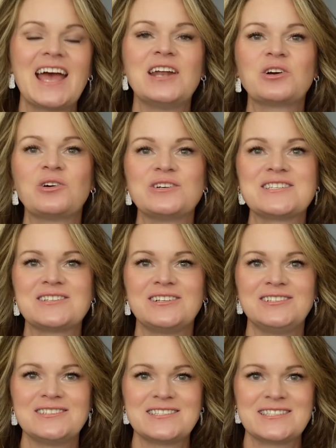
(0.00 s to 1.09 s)
and a
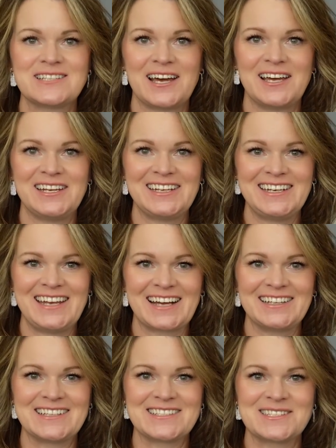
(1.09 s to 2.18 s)
crystal stud
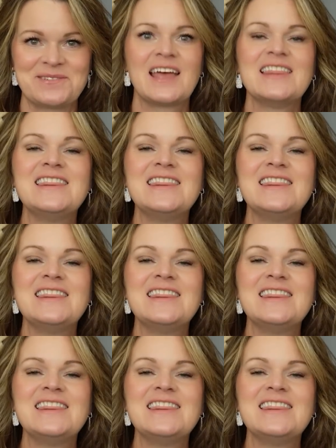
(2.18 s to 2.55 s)
necklace.